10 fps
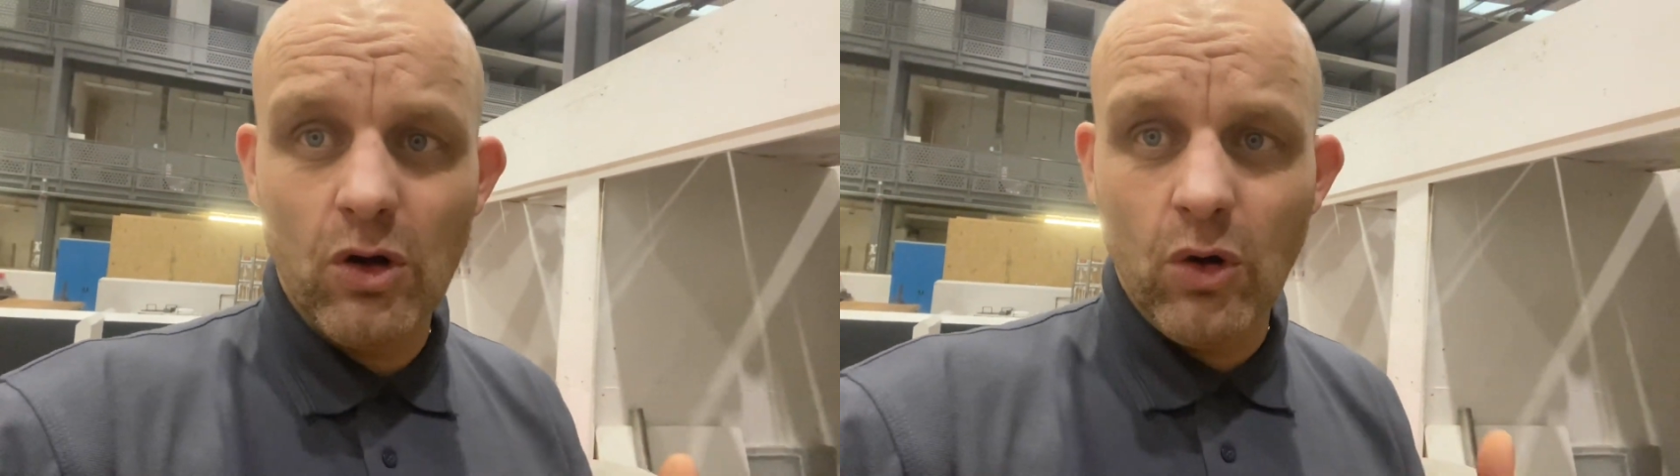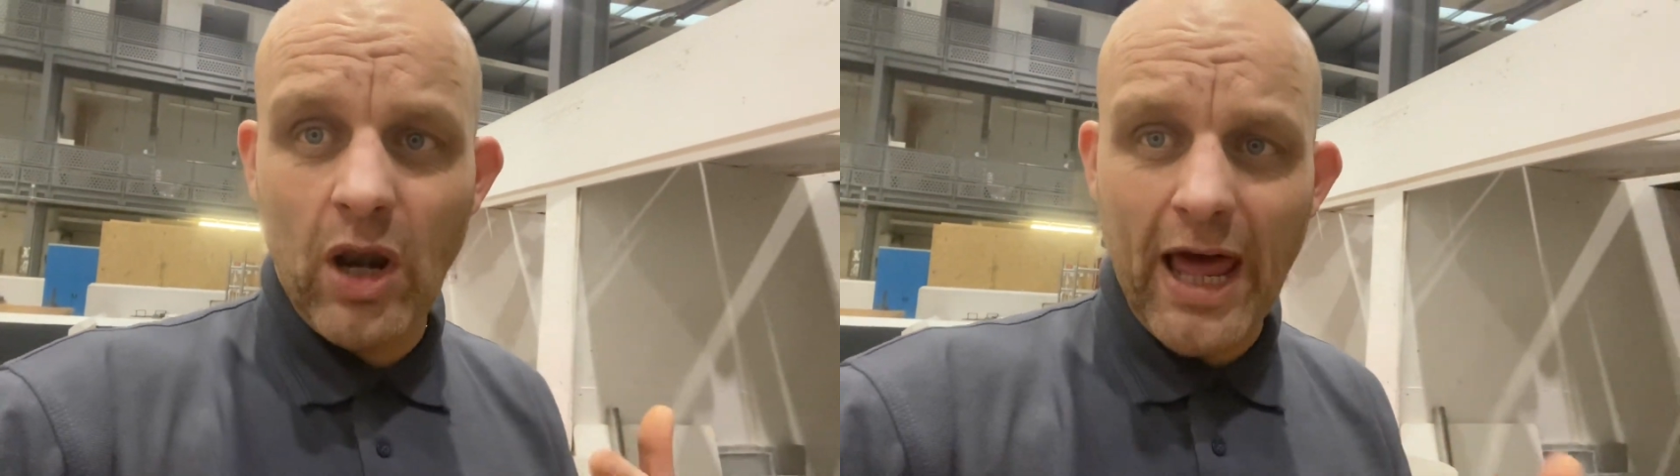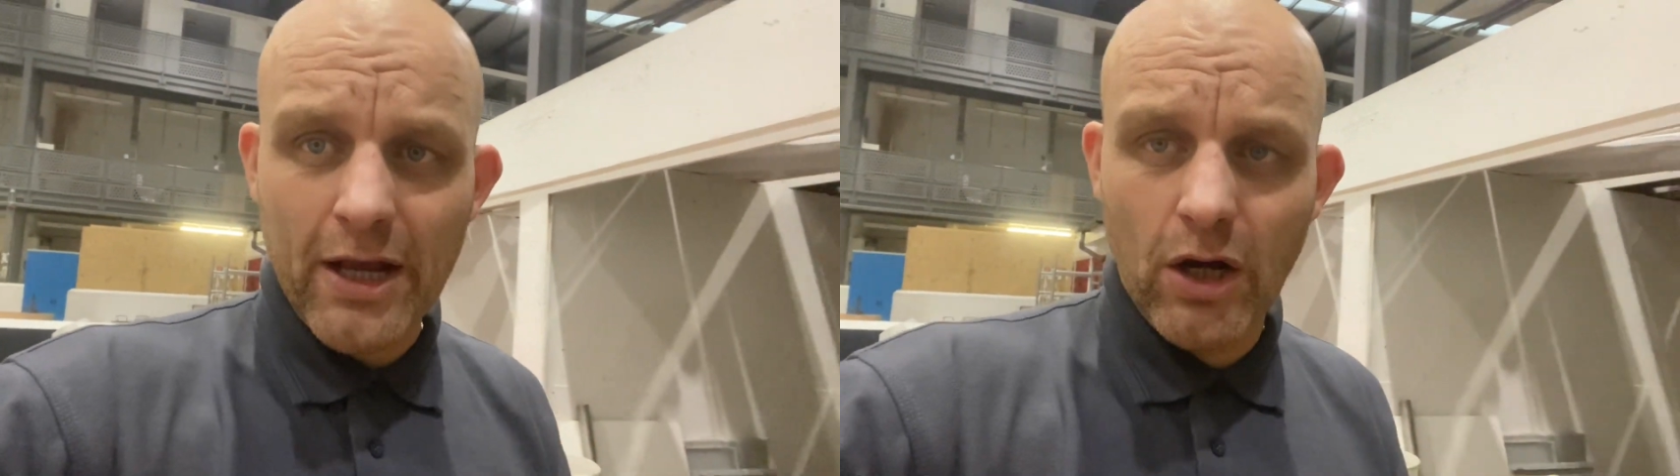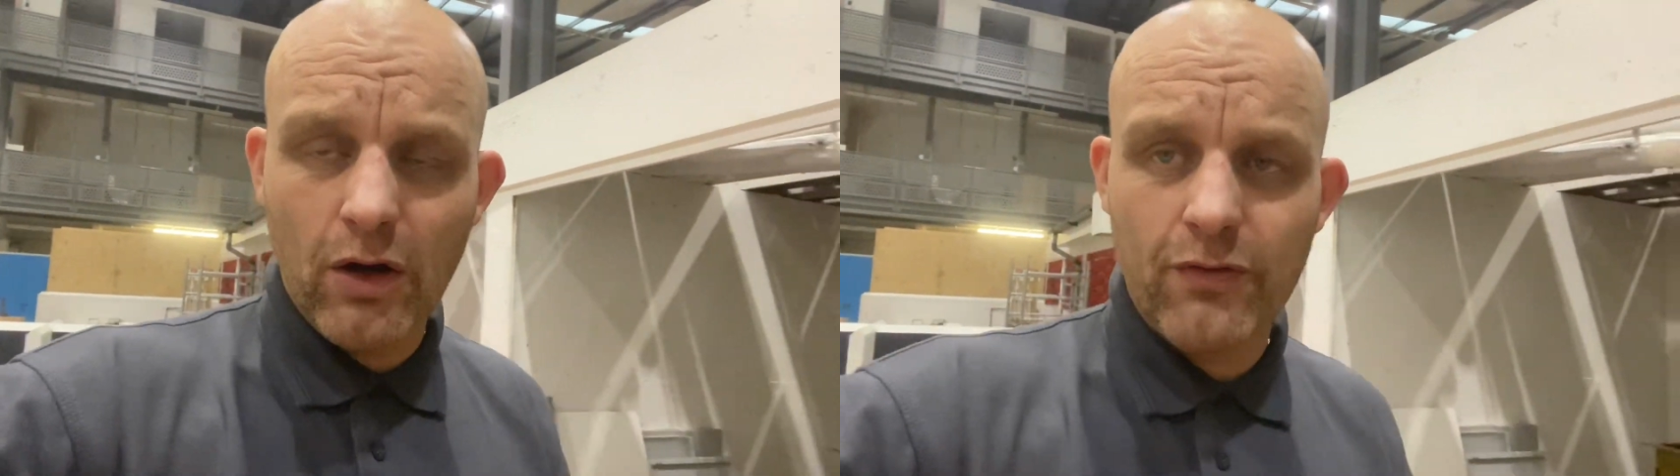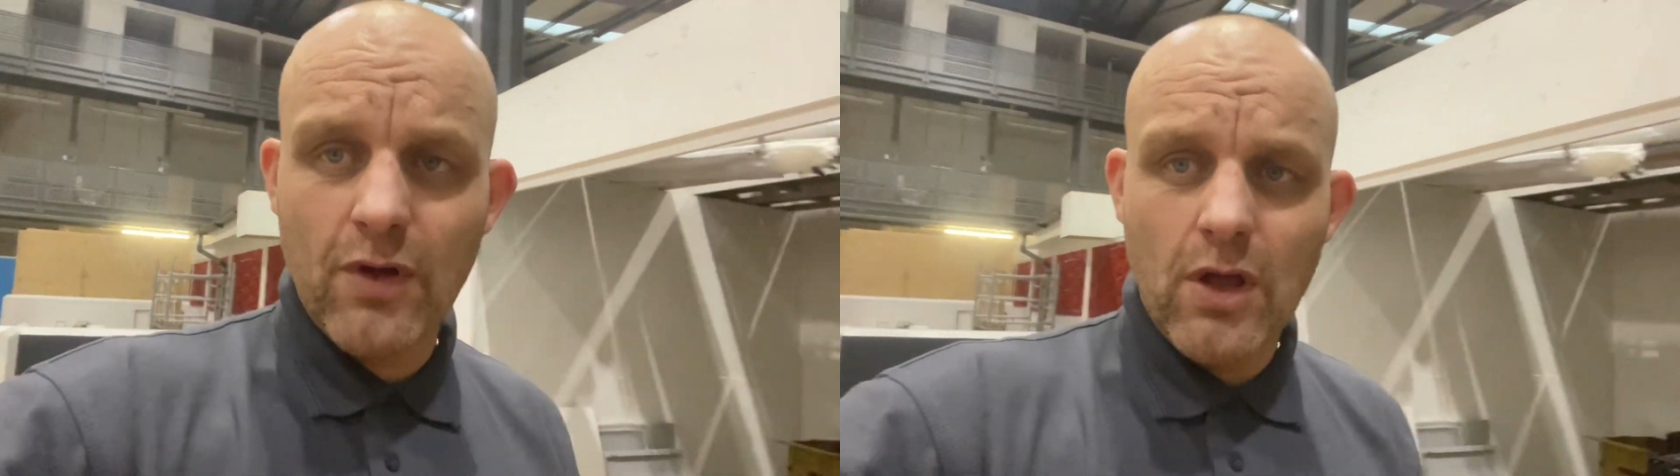or lack
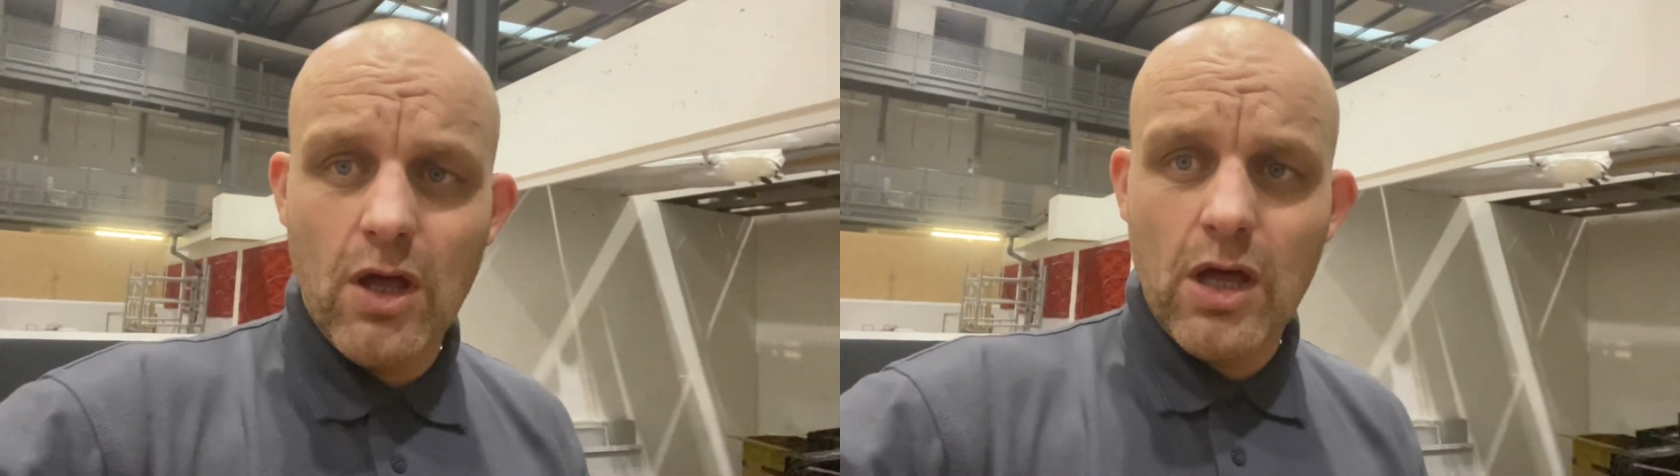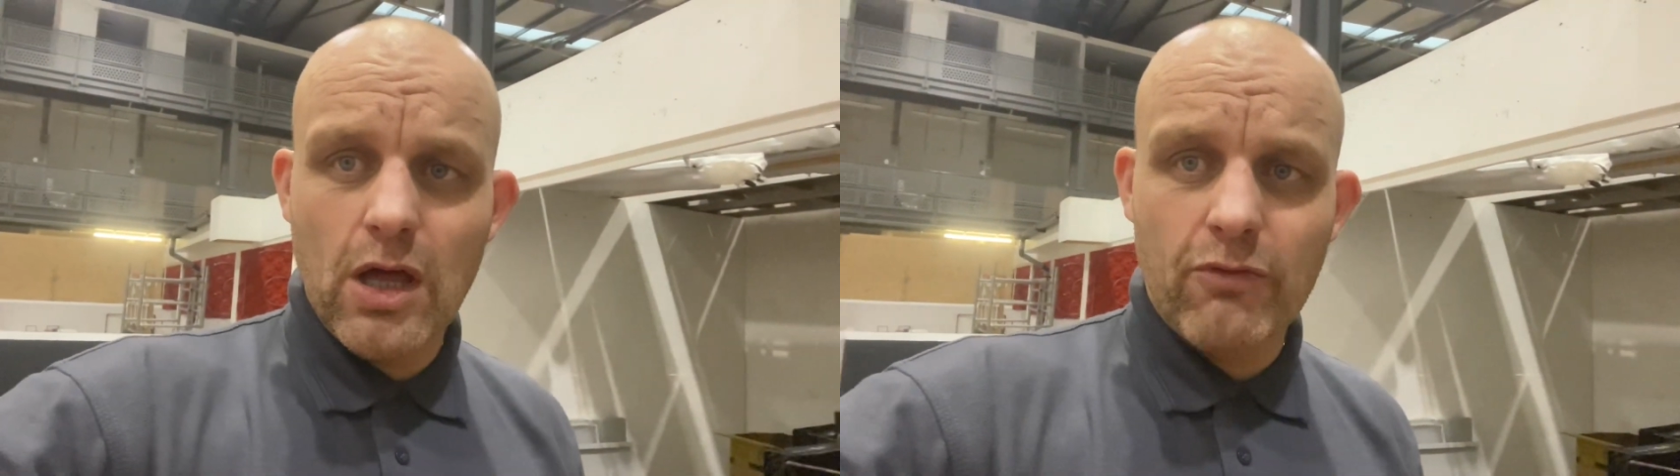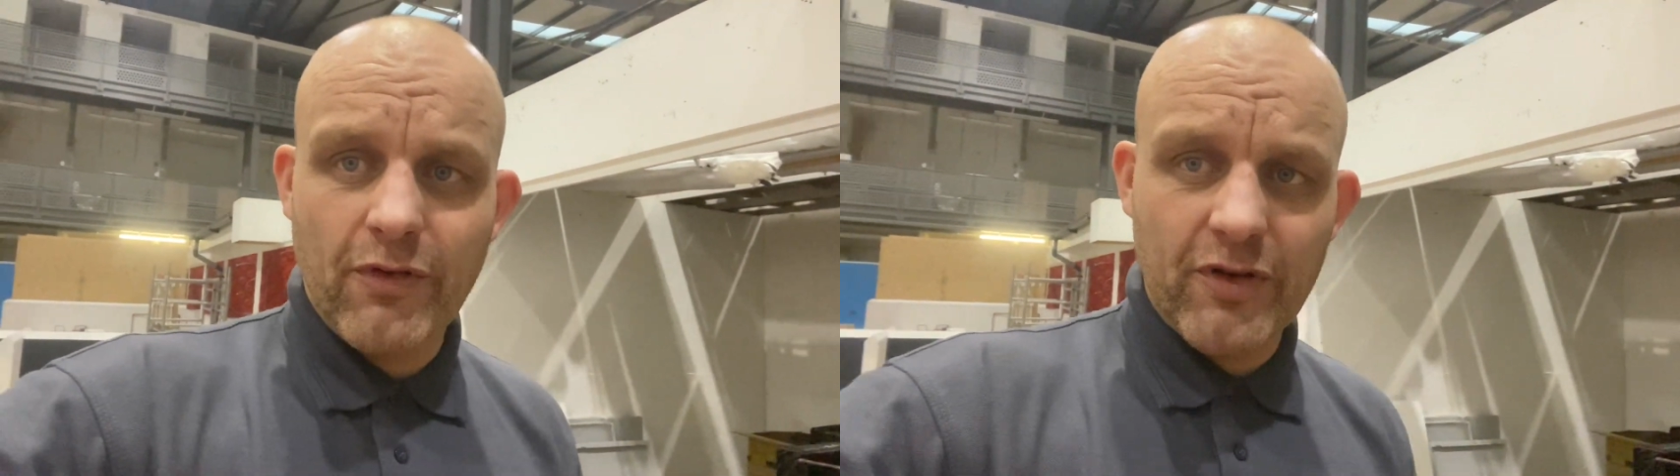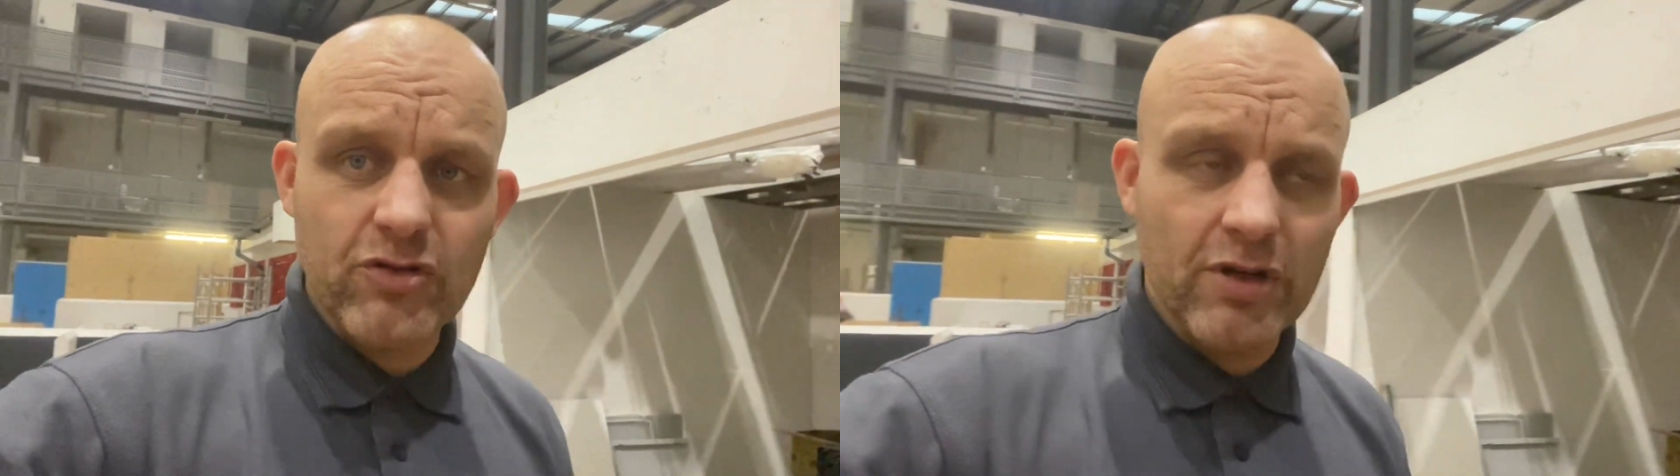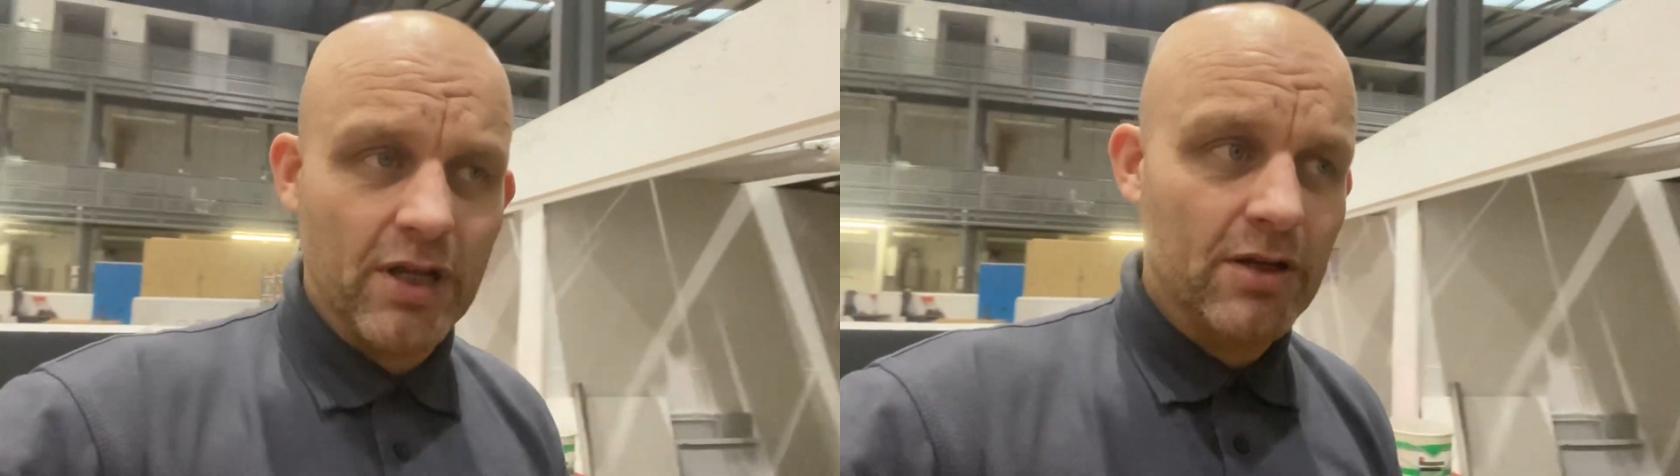of
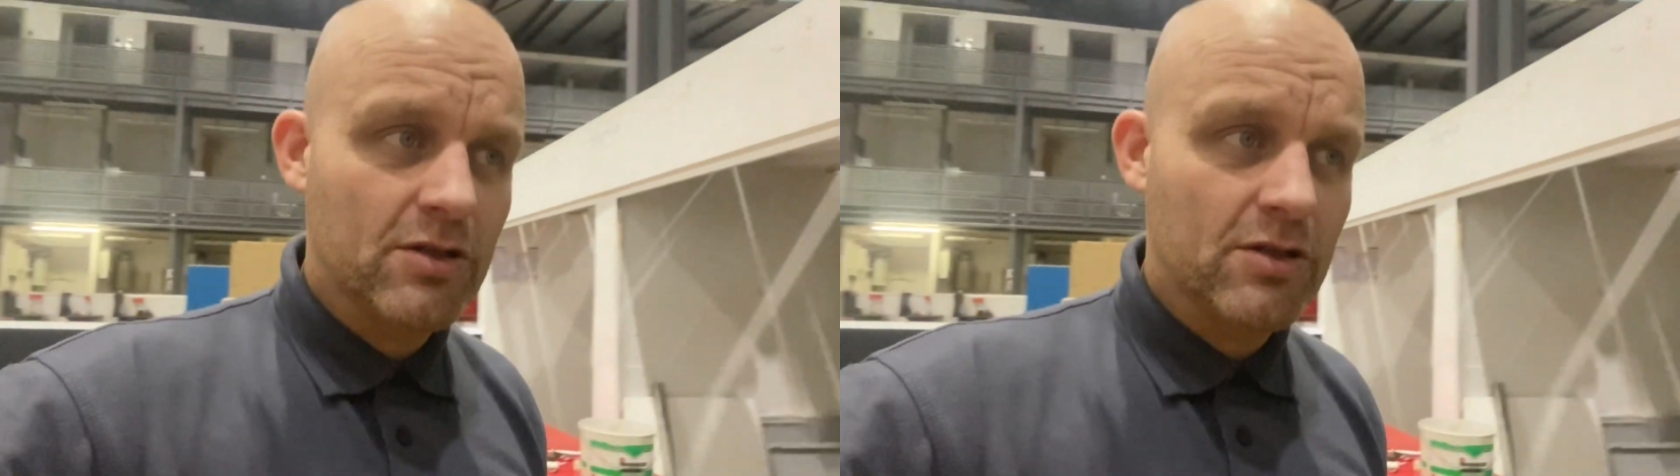refrigerant in.